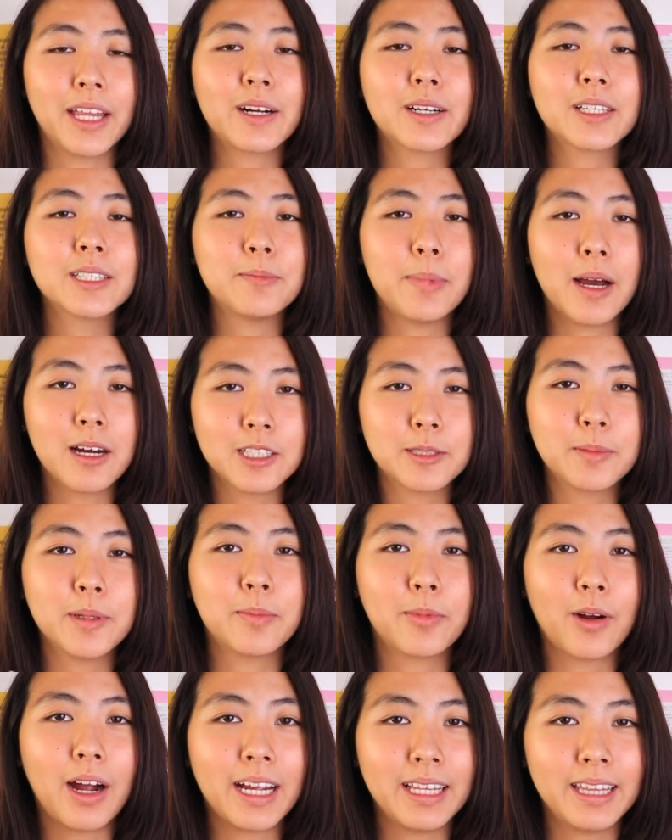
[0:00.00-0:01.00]
there is bound to be
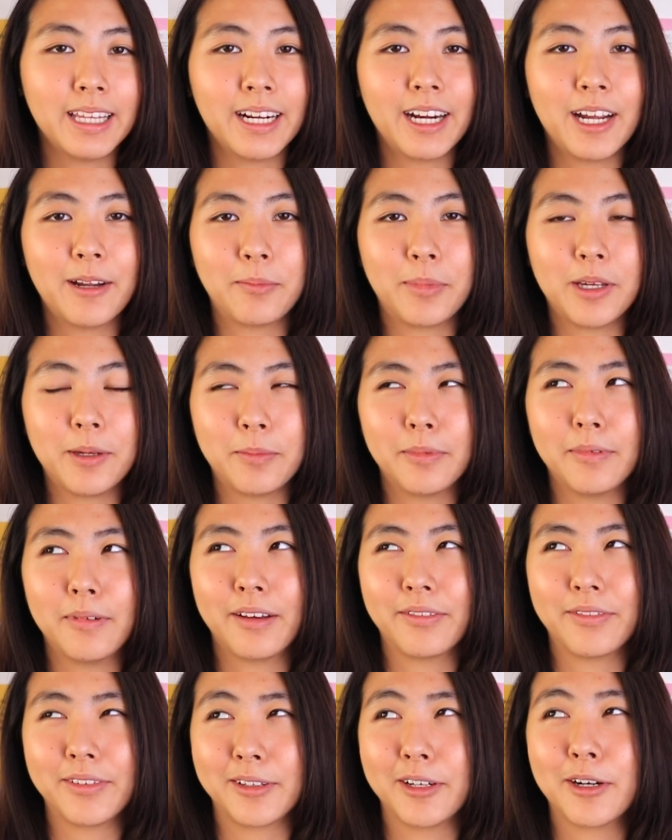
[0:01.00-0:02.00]
pride there and people
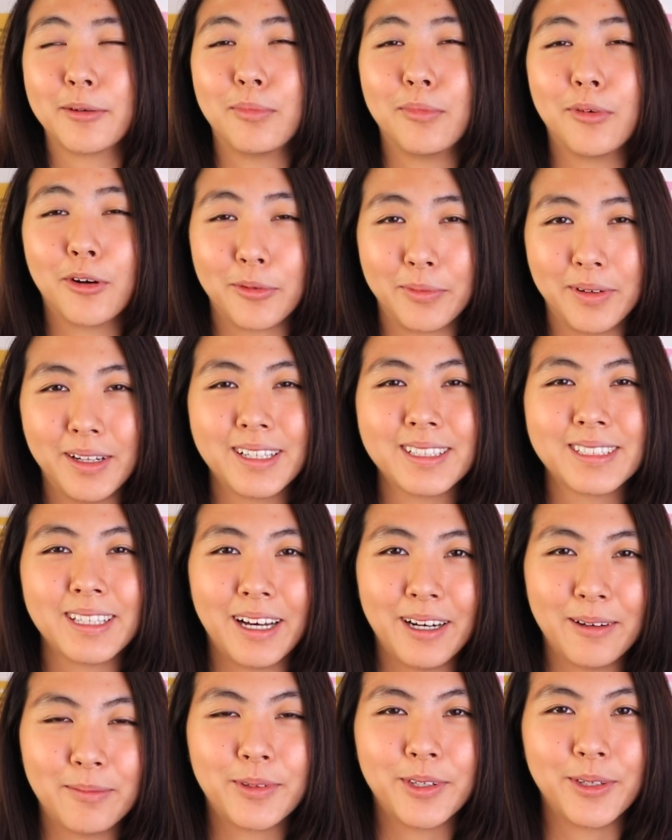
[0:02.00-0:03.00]
I feel are more willing to help